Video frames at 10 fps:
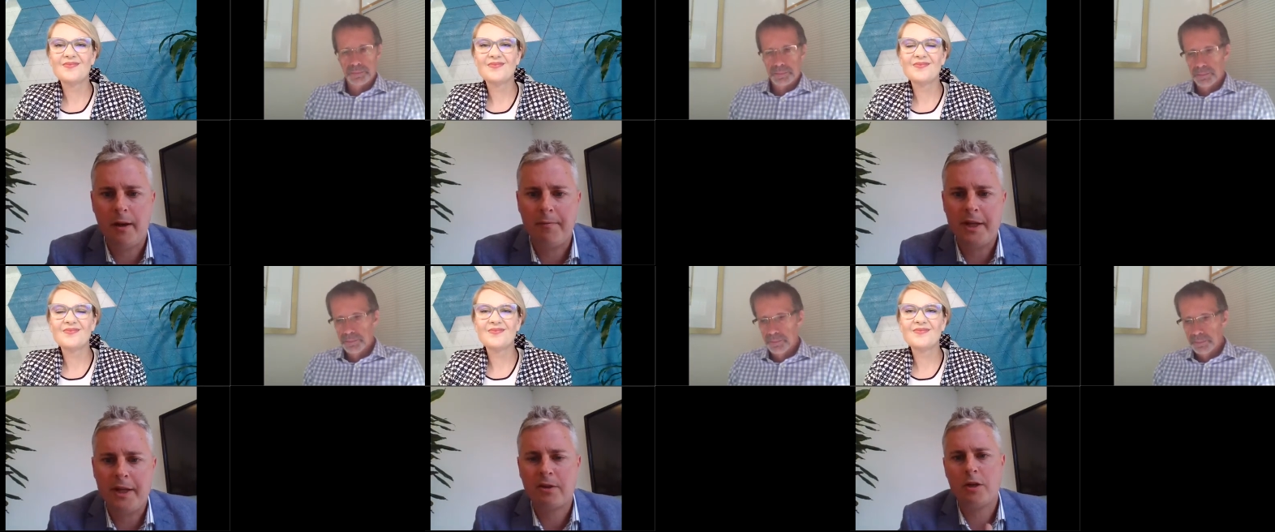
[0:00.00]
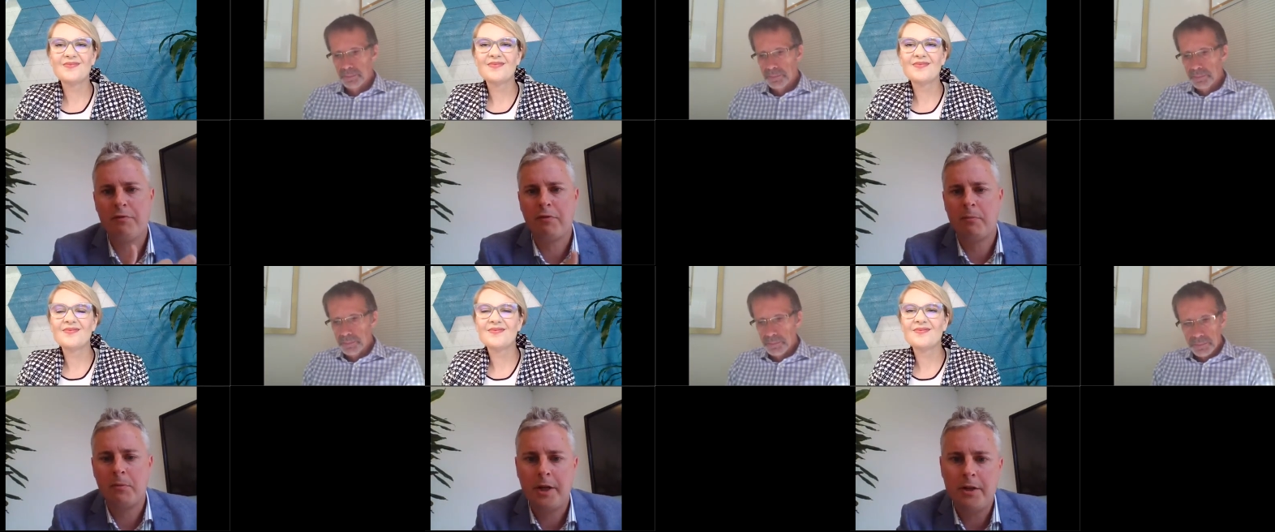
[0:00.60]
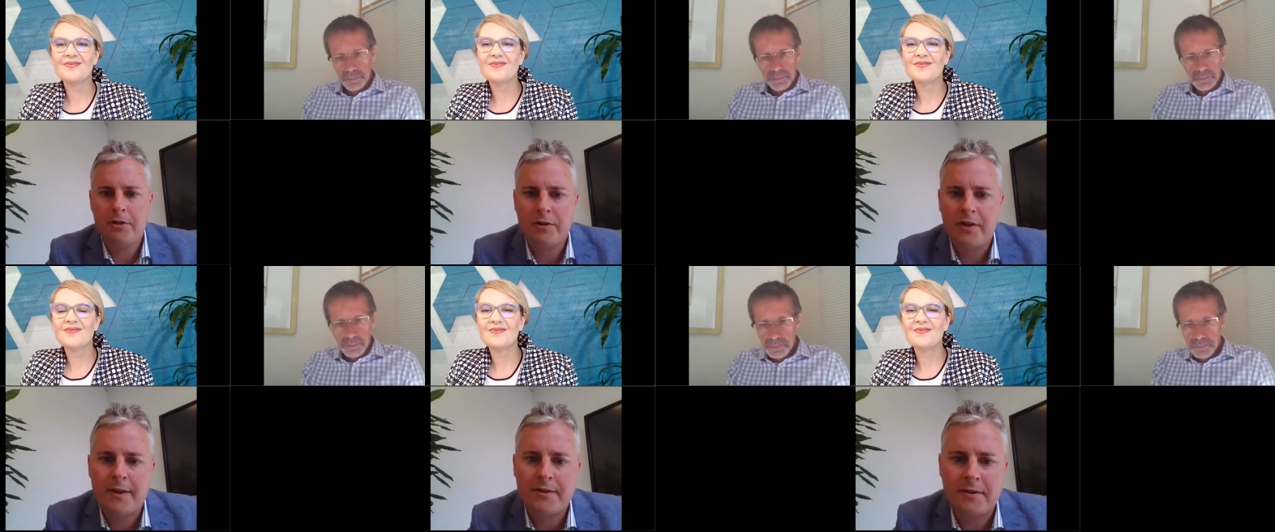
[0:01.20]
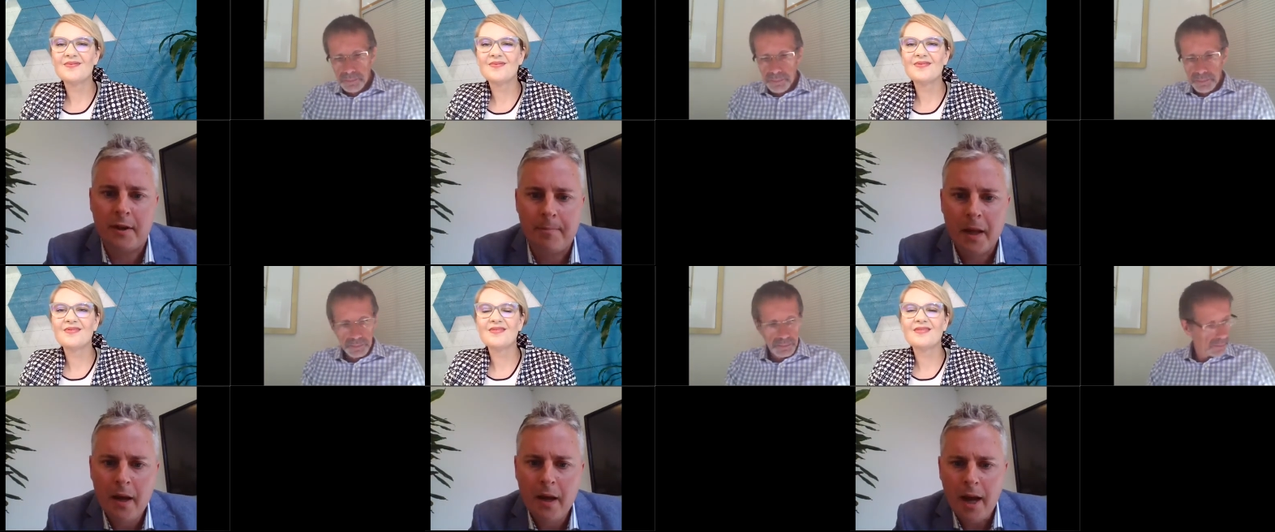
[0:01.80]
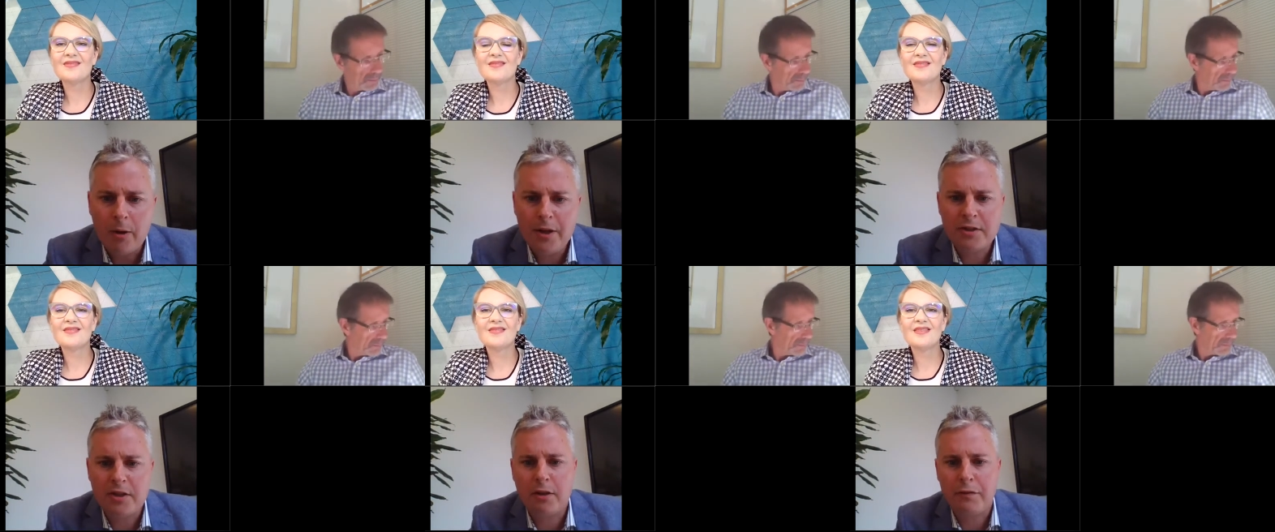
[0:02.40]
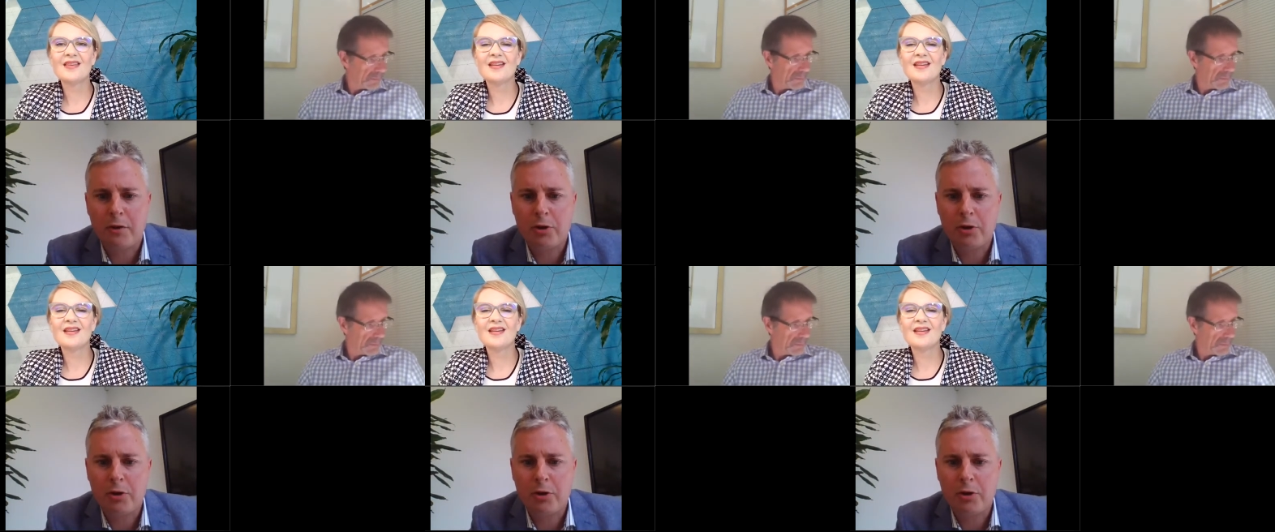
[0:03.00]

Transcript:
Speaker 1: Um, it's a question from Marie. She asks, um, how do you see the